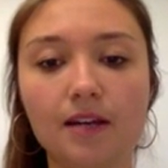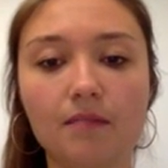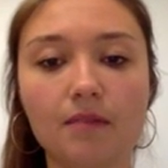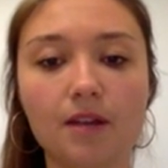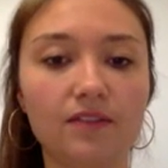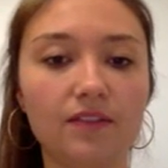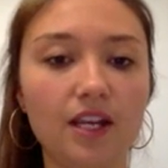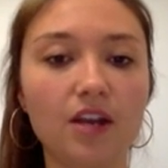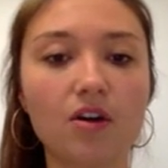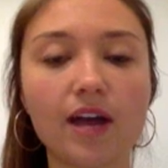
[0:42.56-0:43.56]
Pause the
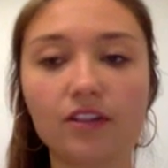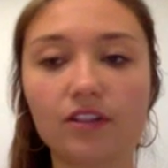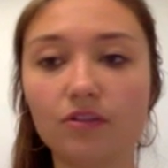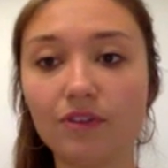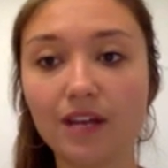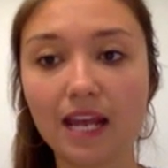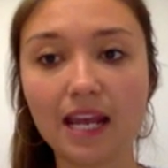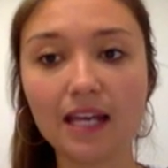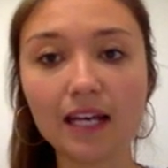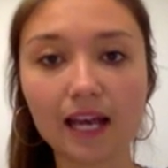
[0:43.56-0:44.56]
video as you need